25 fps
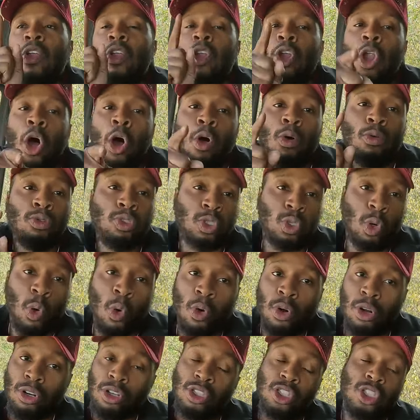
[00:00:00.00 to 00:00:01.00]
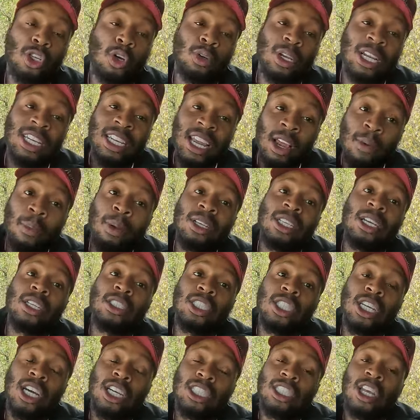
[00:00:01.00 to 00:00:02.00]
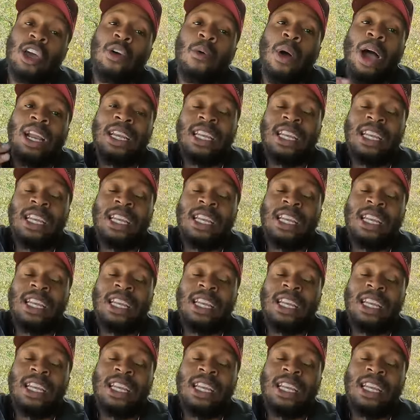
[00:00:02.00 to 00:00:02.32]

Lowe's order. So they did reach out to us.